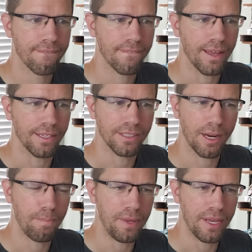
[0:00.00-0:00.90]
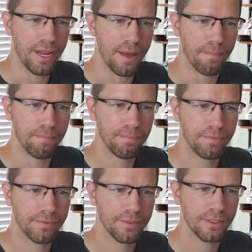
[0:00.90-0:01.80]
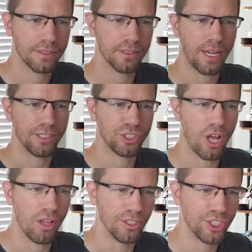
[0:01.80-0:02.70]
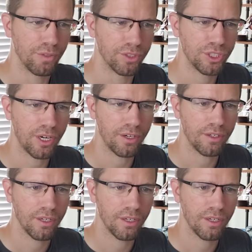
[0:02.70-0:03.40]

Okay, it's not a B&M. It's not as tall as Silver Star.